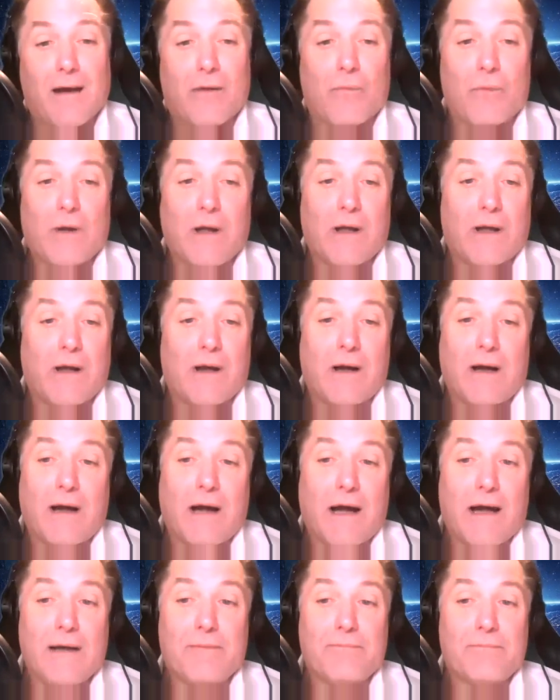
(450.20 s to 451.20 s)
Well,
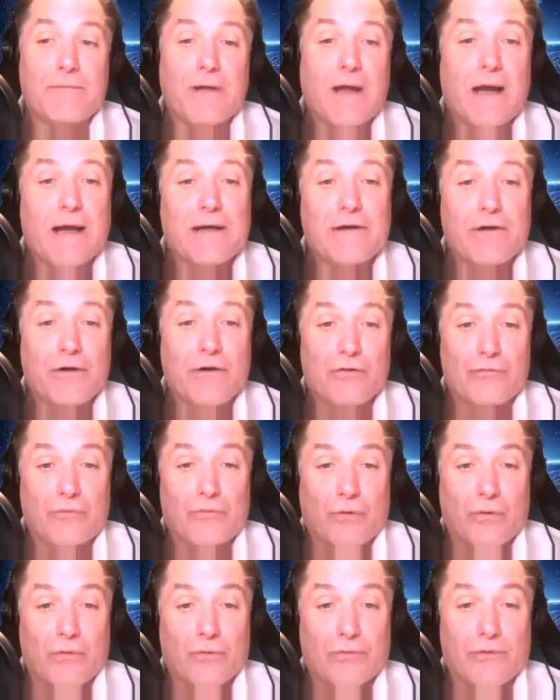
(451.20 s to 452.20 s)
I'm 9 years
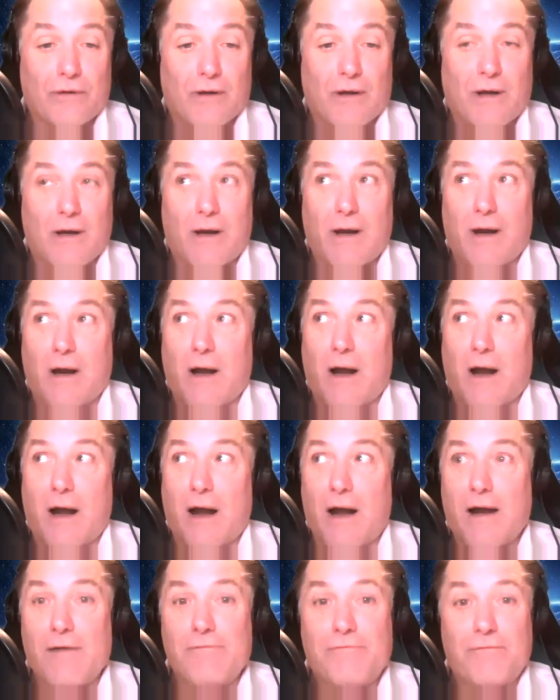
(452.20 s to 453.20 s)
old.
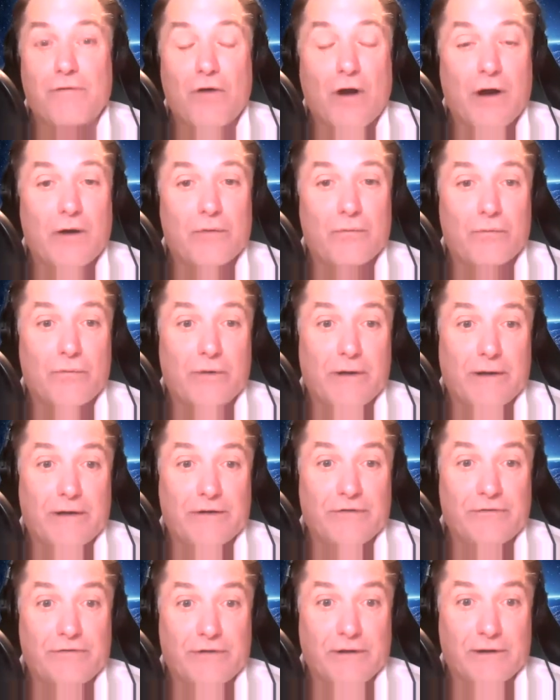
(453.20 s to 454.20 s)
I've not really
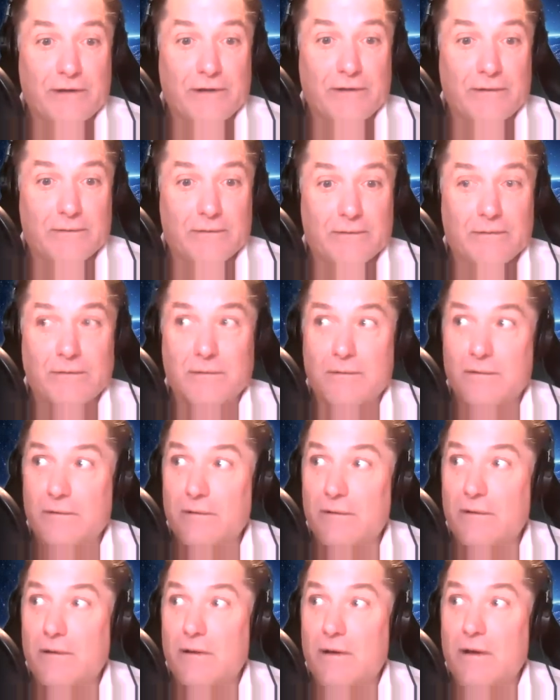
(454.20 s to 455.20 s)
seen
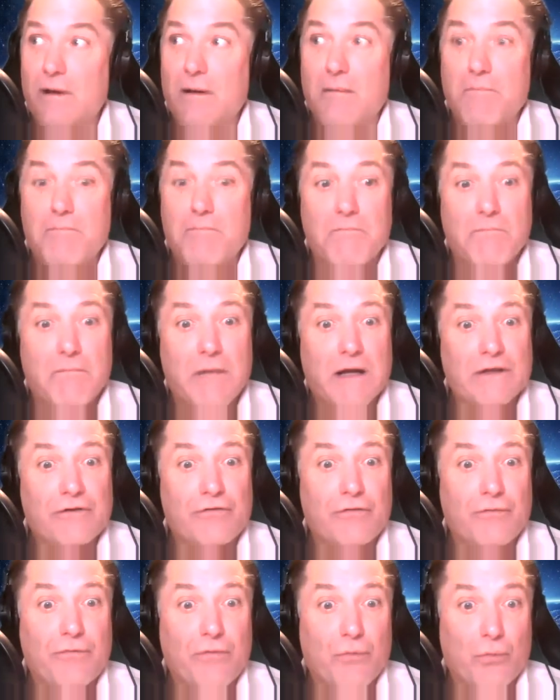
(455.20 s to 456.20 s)

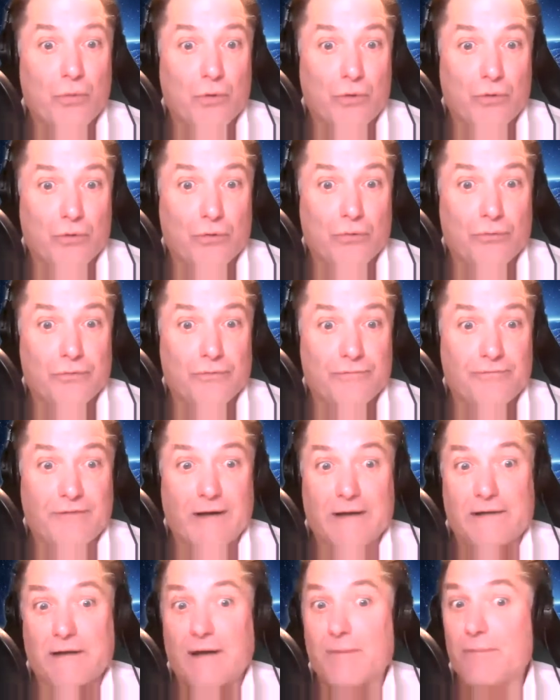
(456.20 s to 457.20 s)
much of the world. In
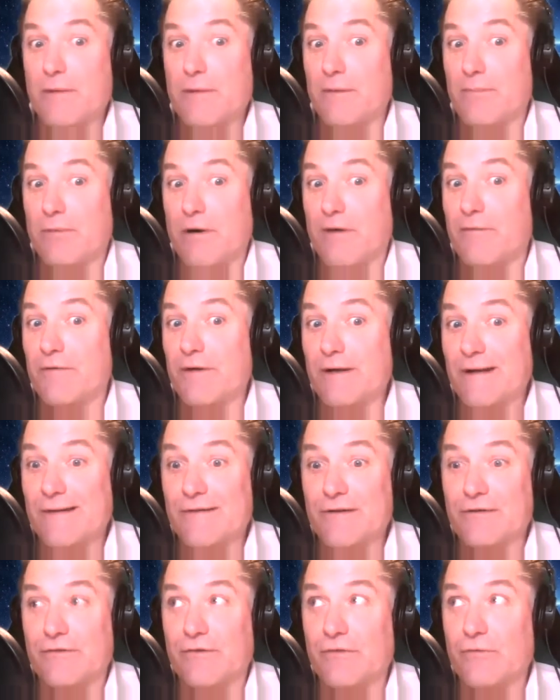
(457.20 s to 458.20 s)
fact, I've been in poverty, and
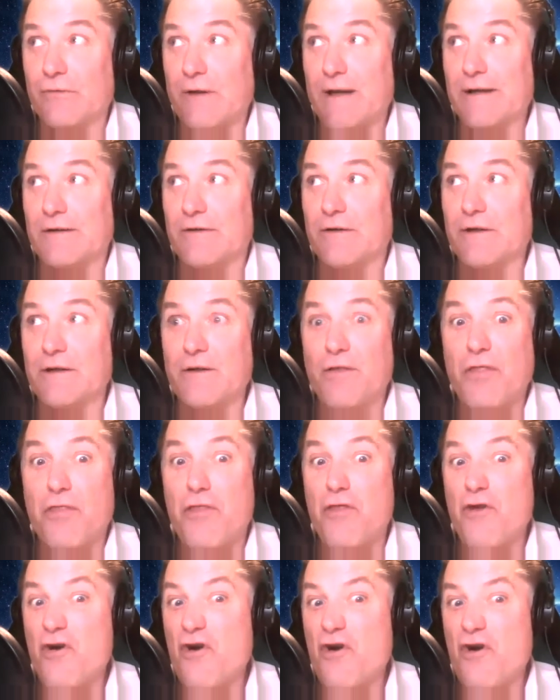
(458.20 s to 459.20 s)
this is like the
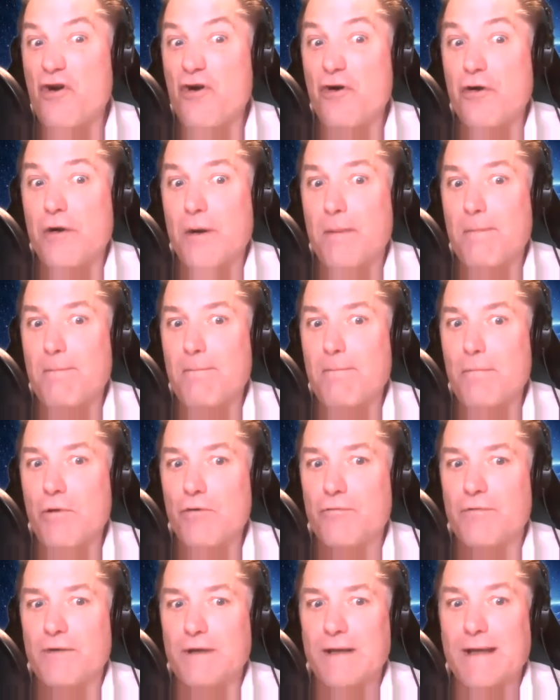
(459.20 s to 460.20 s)
3rd
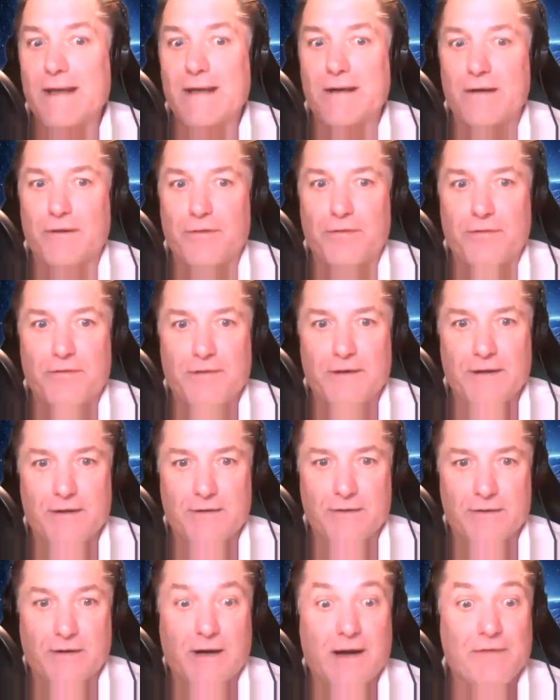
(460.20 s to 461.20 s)
movie in a
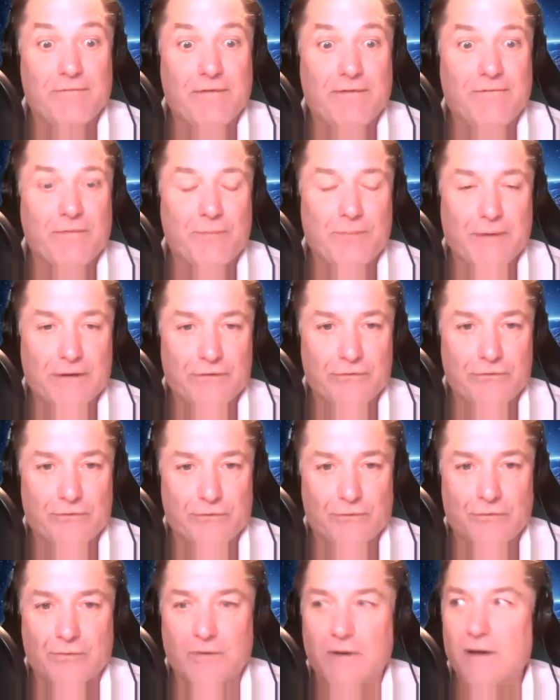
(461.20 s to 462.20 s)
theater I've ever been
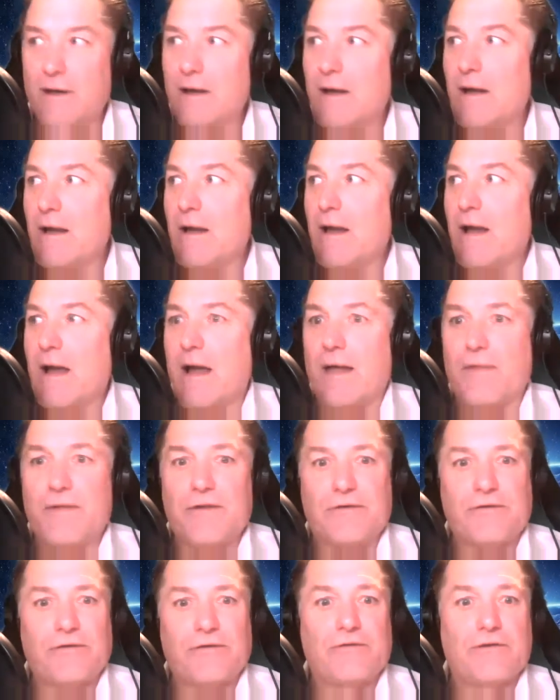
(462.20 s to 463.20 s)
to. And
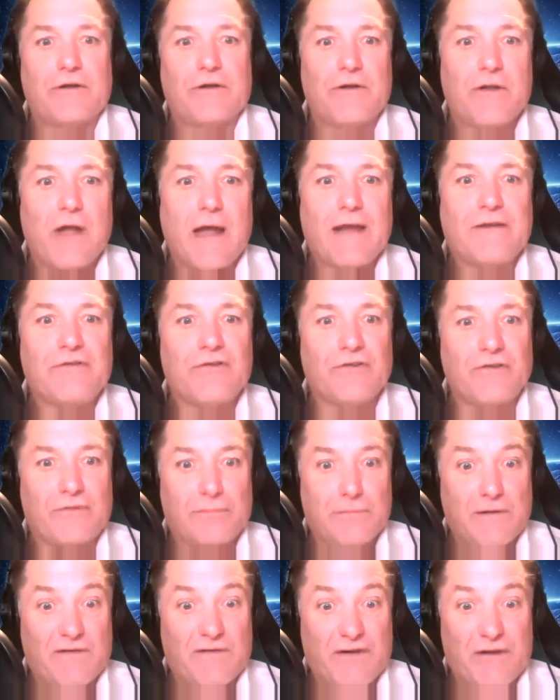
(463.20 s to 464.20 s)
this is the nicest
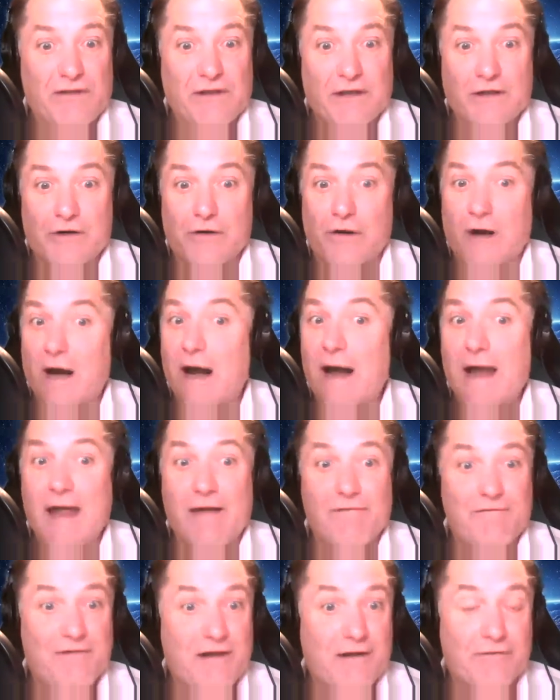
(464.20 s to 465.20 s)
movie theater I
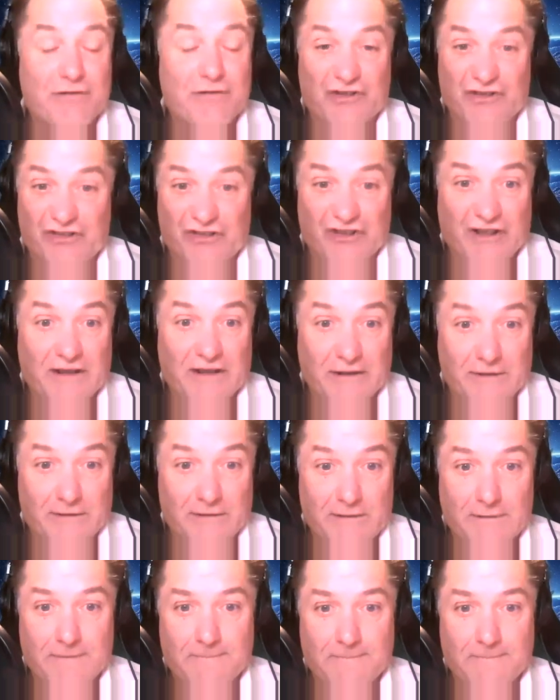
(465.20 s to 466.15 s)
have ever seen.